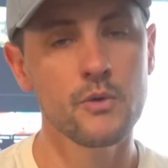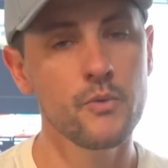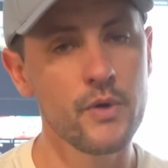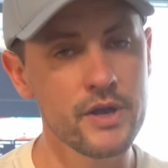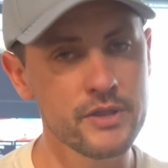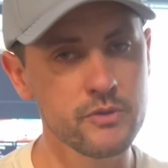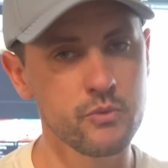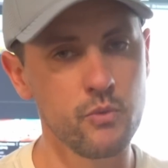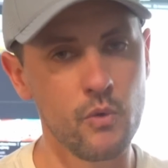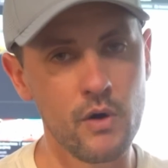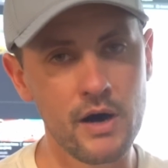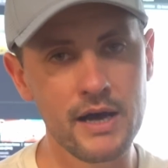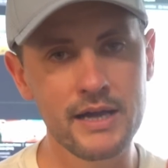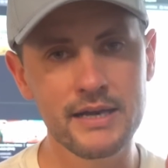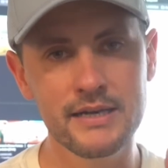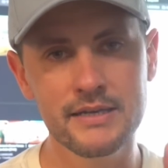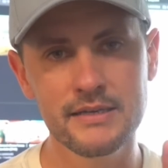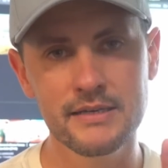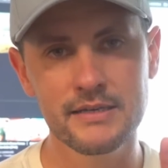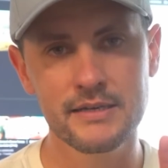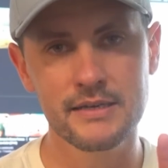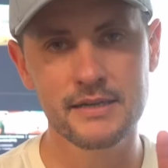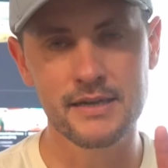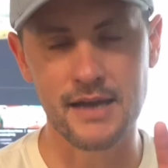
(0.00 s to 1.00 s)
With
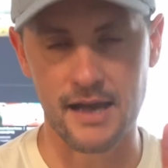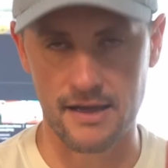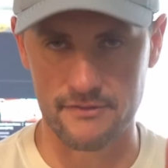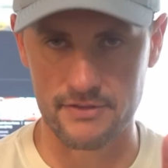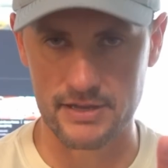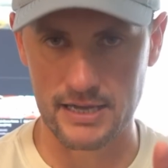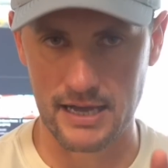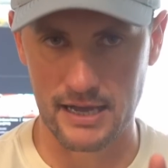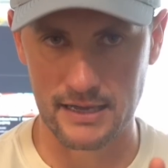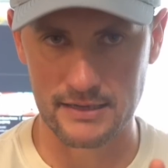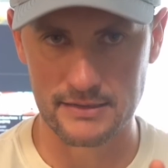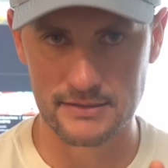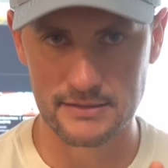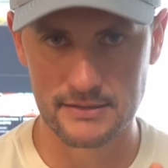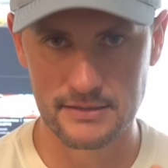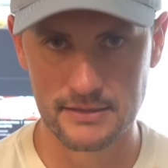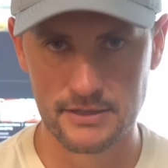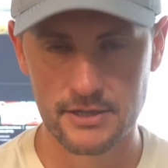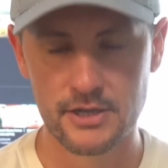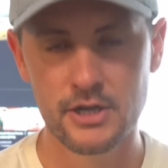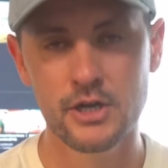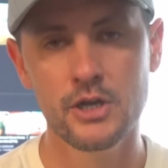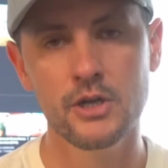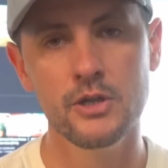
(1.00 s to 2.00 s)
one caveat,
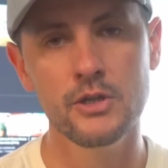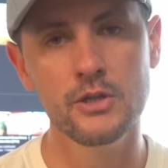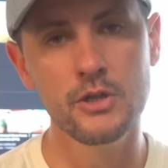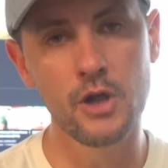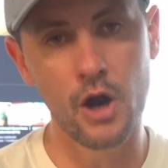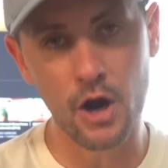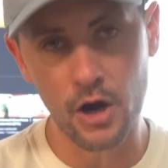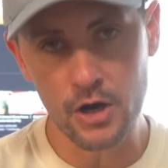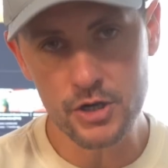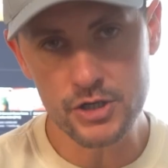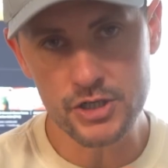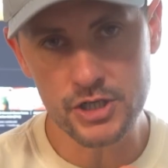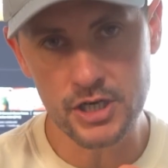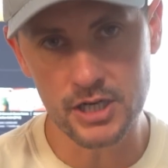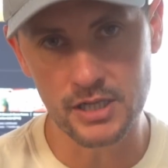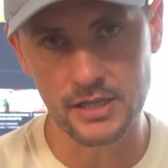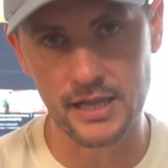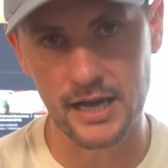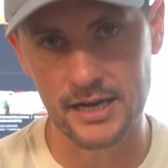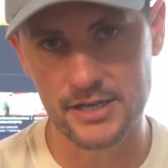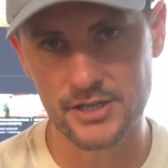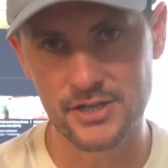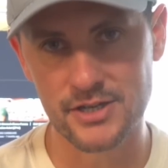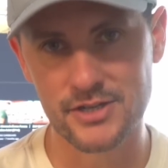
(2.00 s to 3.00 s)
large
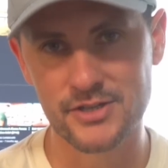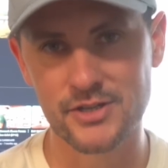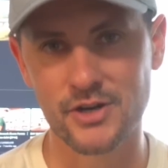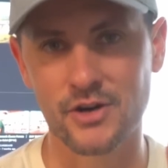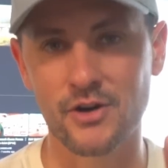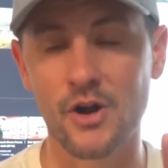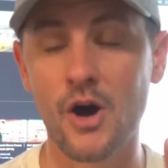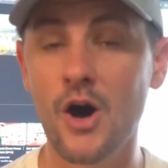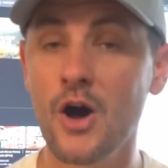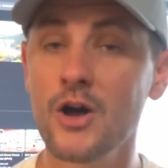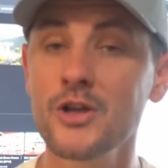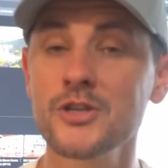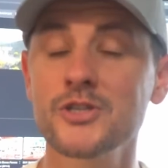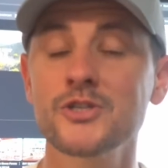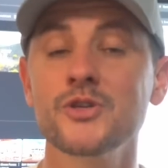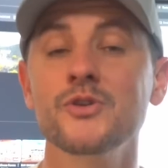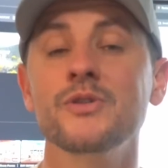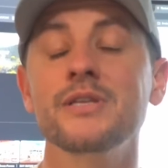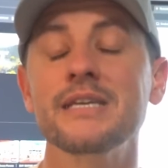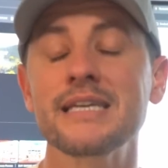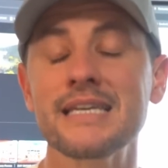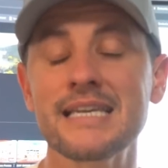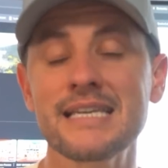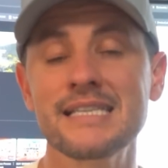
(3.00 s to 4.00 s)
collections are
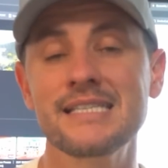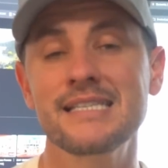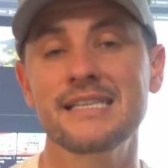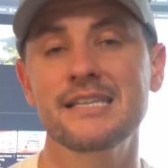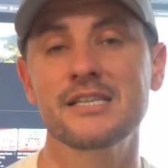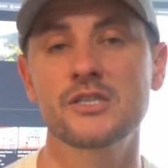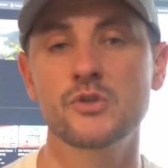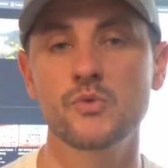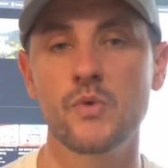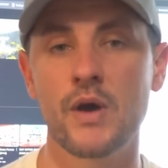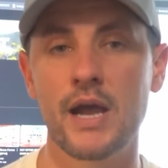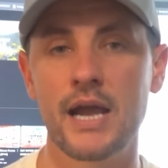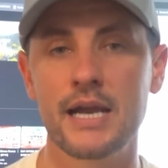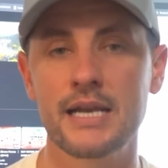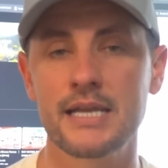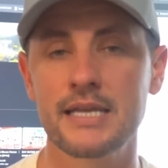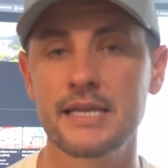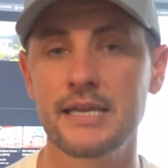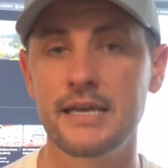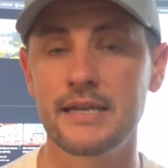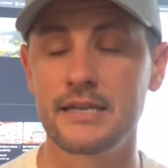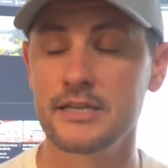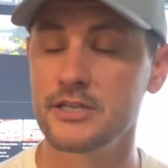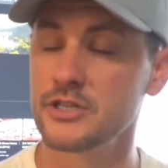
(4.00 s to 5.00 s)
also the easiest way to
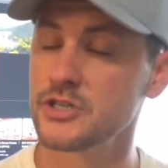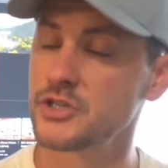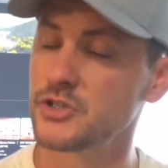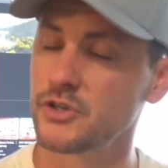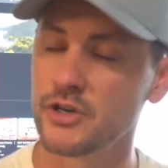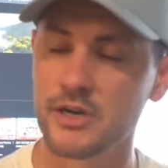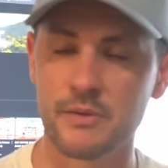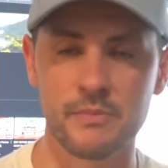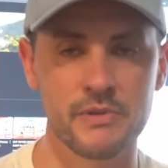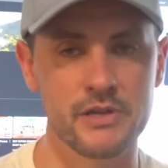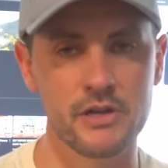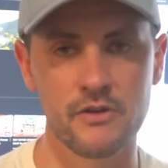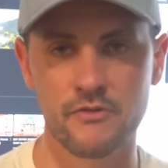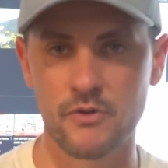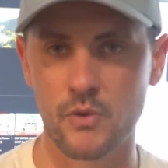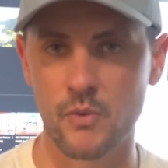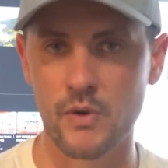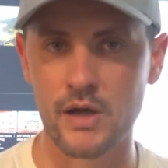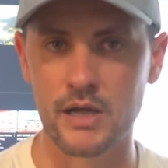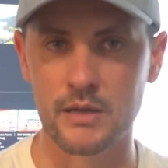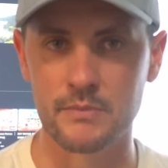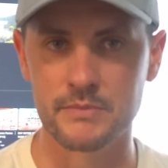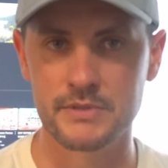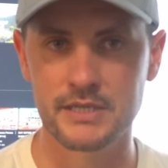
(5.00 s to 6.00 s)
get extremely
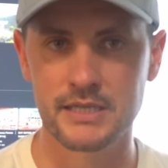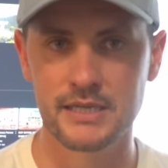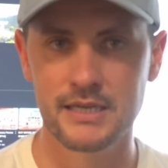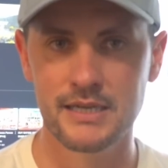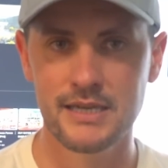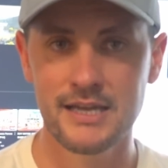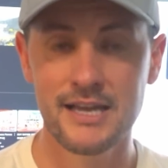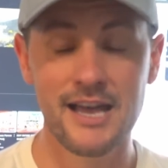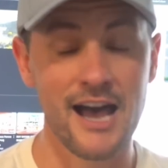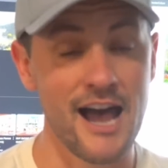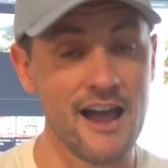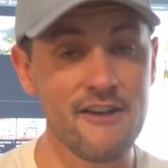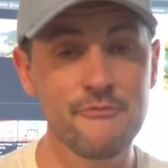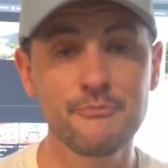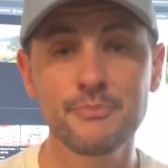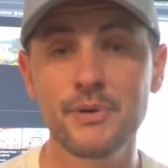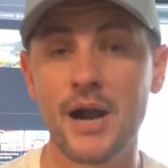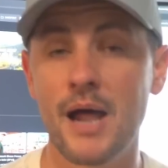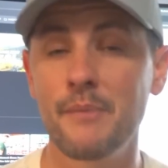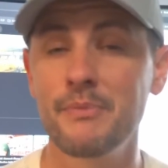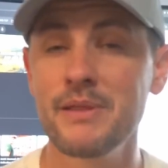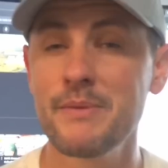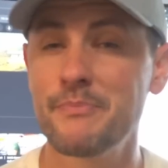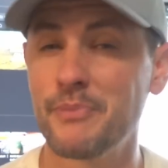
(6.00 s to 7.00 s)
overwhelmed. I've
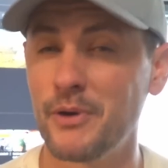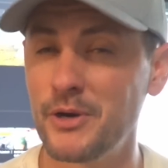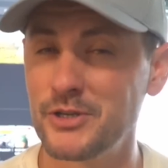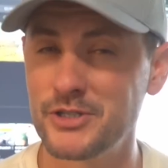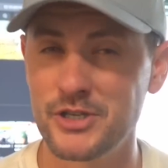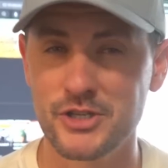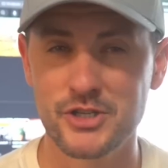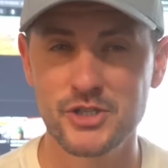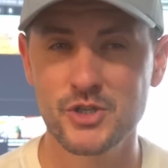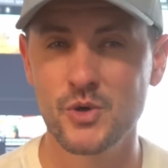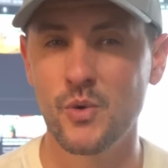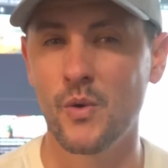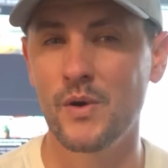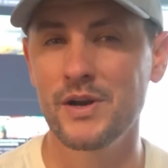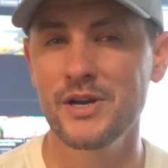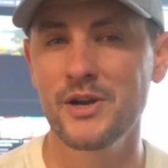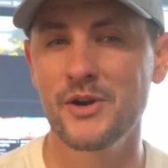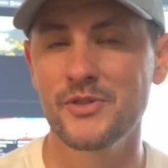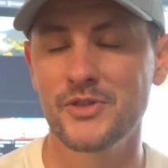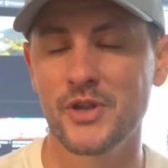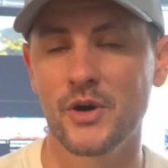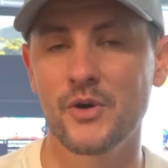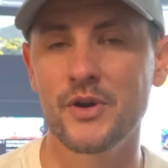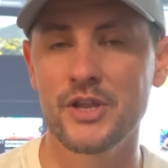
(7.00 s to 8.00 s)
probably purchased
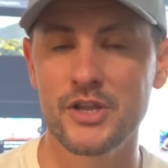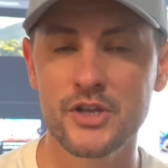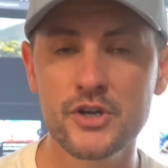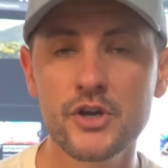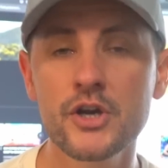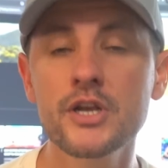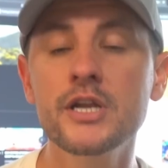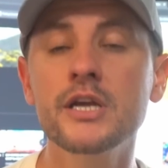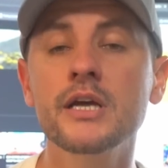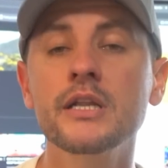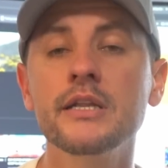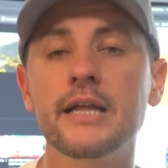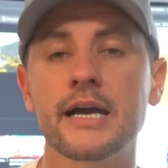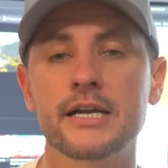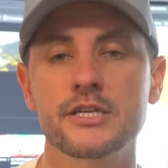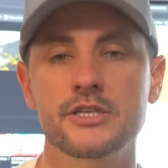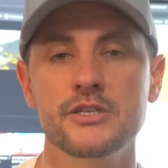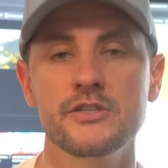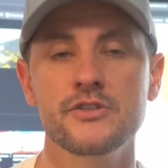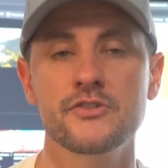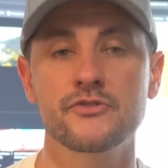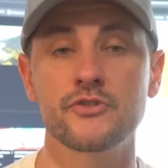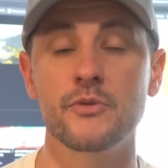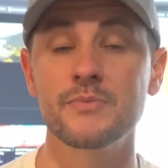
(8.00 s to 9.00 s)
20 or 30 good
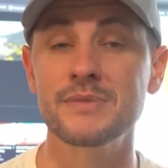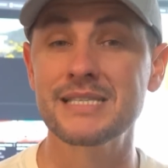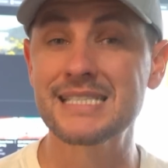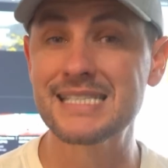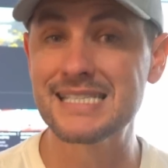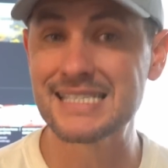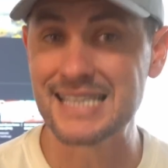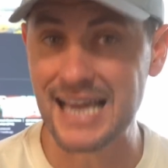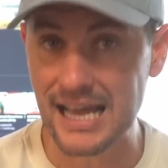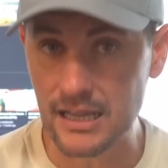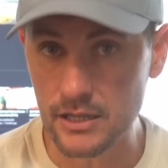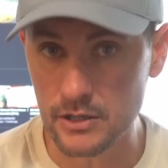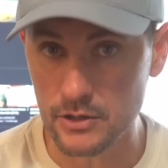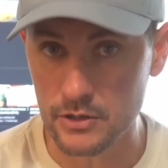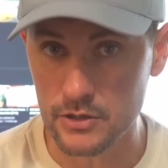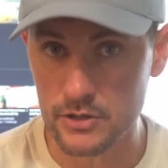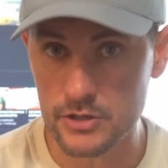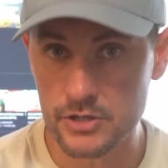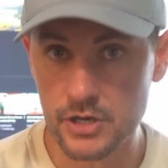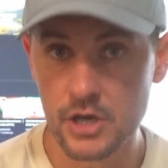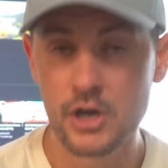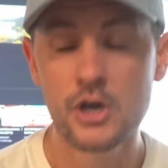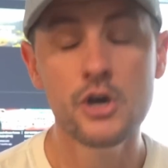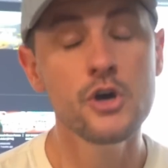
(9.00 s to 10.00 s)
collections from
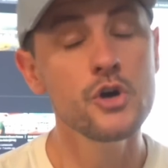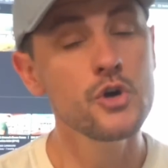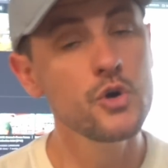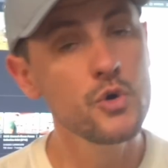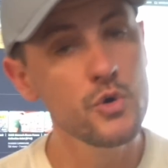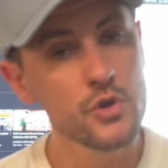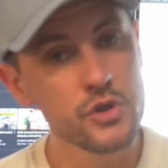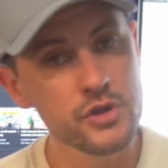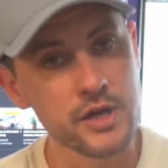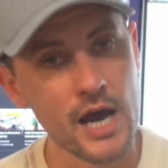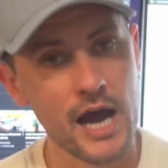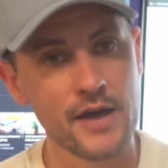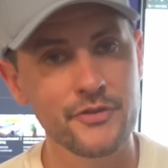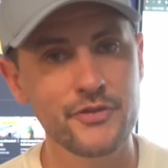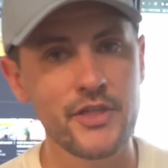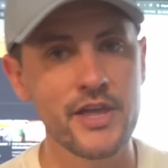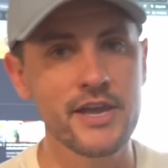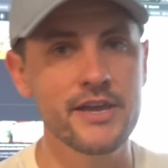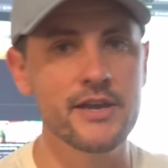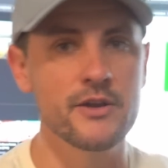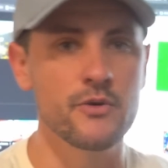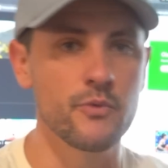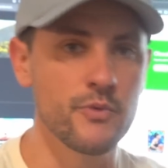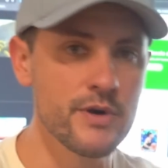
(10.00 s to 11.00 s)
sellers who thought
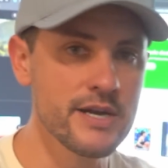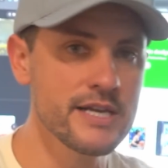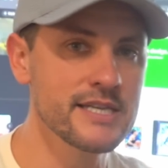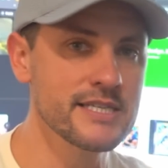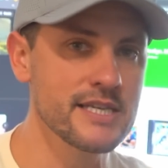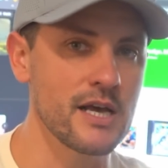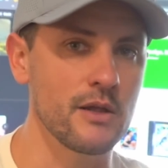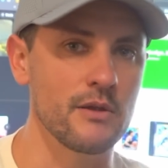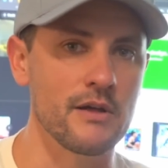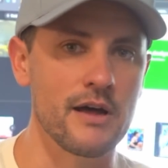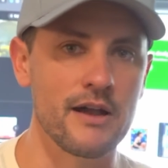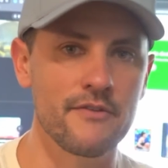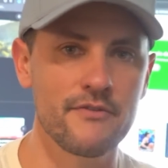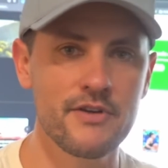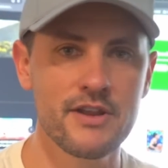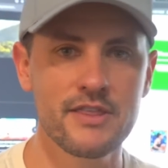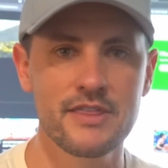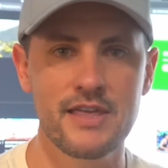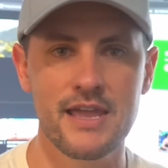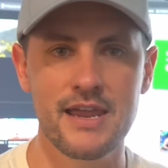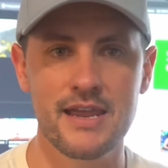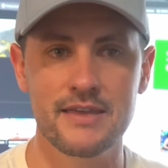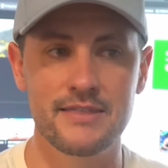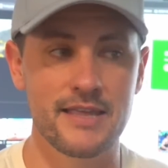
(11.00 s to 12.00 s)
they could resell
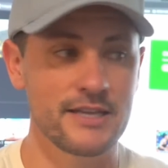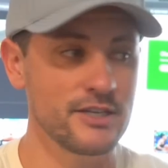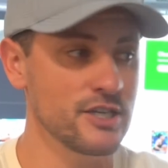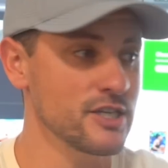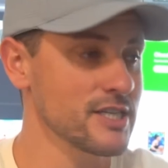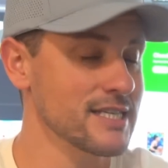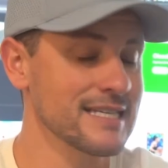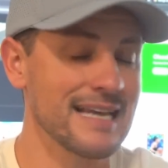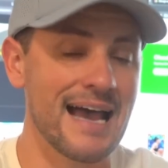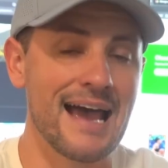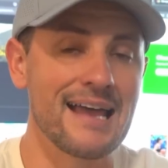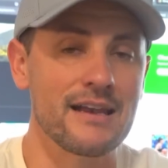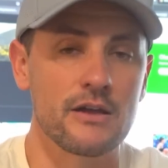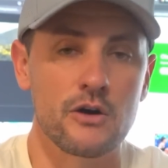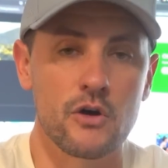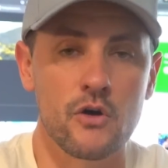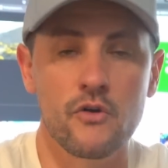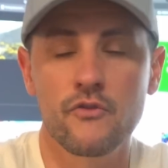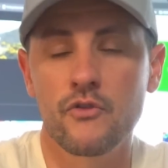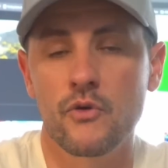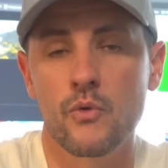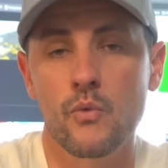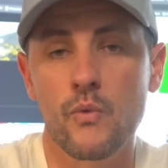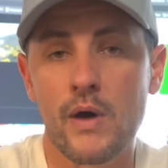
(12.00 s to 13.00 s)
everything and they just got
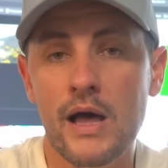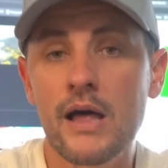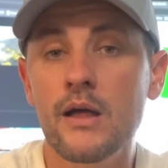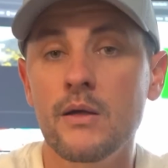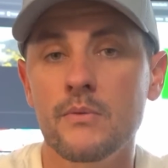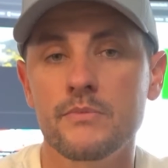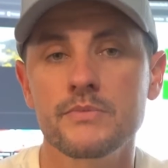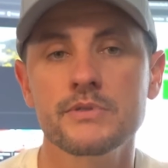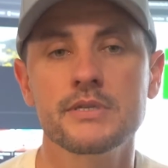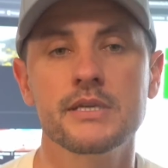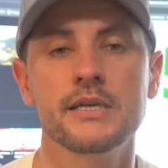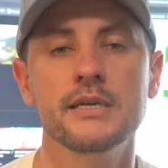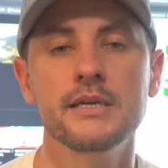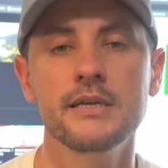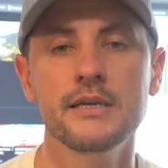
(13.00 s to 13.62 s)
overwhelmed.